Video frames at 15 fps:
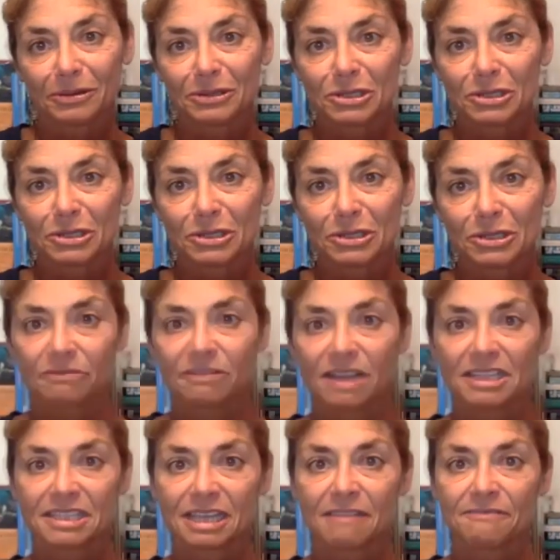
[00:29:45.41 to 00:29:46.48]
So if I
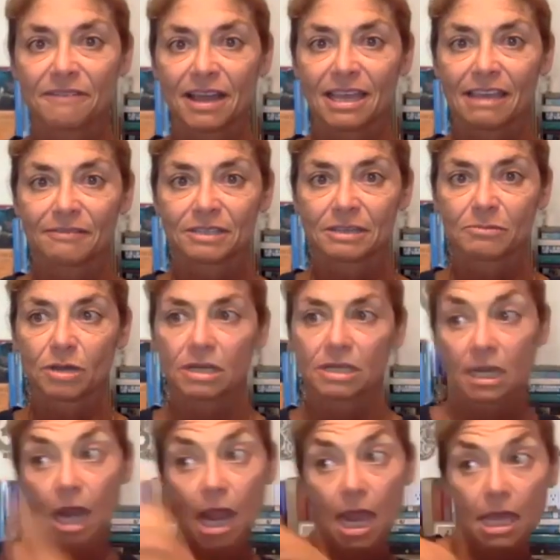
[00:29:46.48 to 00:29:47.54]
if I give someone and
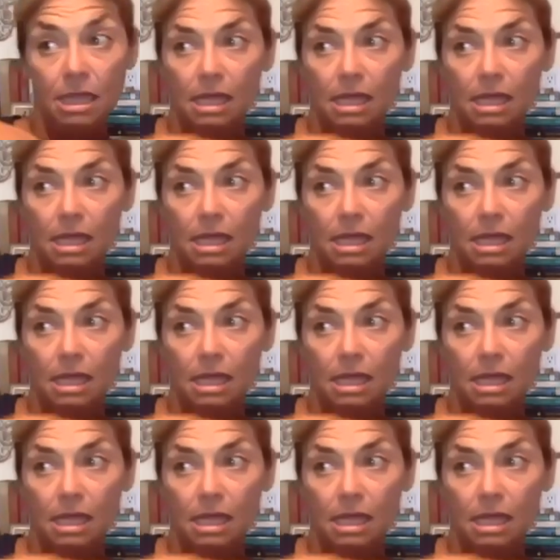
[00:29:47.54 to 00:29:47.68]
say, hey,